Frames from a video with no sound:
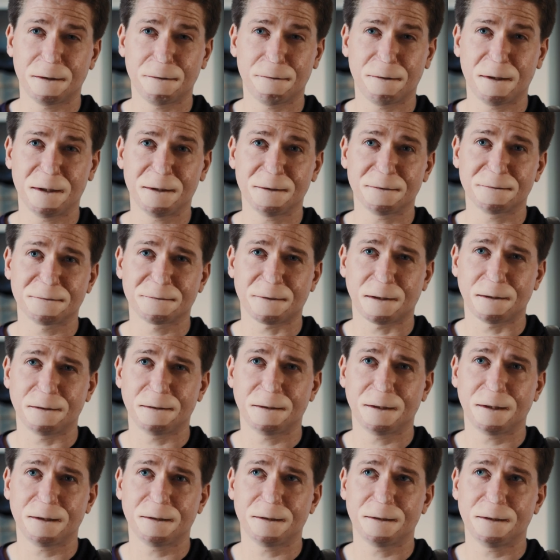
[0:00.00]
no way of
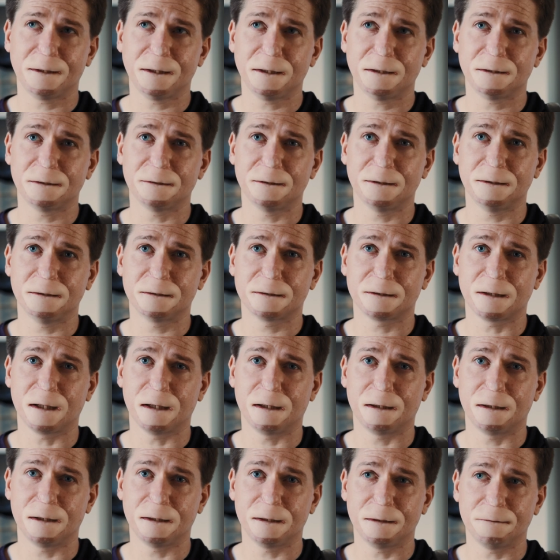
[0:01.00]
funding the knee joints
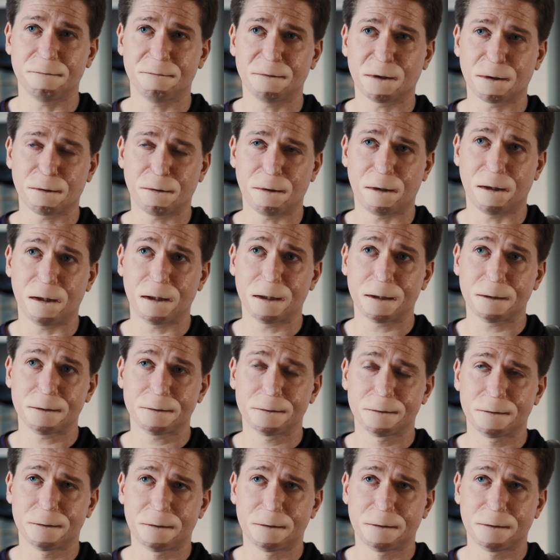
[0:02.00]
that I require,